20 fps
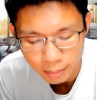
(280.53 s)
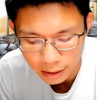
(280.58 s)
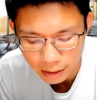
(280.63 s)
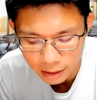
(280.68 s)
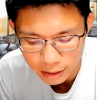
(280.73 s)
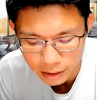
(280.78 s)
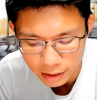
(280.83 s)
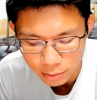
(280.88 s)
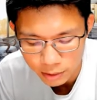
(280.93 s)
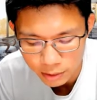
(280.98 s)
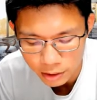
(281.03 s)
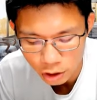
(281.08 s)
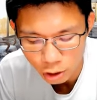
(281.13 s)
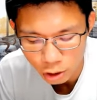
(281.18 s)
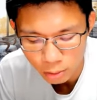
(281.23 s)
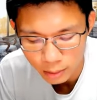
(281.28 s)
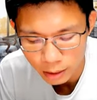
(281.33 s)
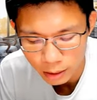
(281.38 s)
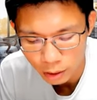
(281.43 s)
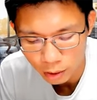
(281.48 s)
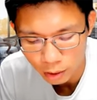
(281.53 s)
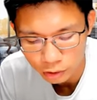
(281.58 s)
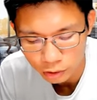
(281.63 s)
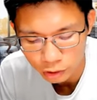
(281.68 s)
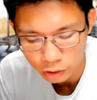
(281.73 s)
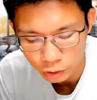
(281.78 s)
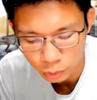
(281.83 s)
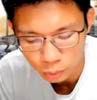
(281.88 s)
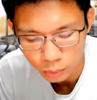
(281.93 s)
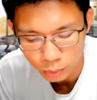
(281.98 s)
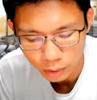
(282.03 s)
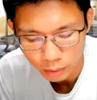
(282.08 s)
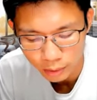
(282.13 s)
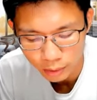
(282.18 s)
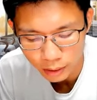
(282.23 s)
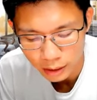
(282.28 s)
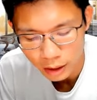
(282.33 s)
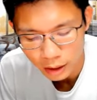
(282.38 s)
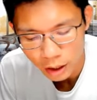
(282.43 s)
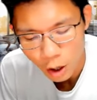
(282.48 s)
Then this one is going to be launched soon
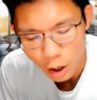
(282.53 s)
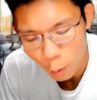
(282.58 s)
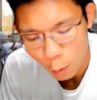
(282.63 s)
already.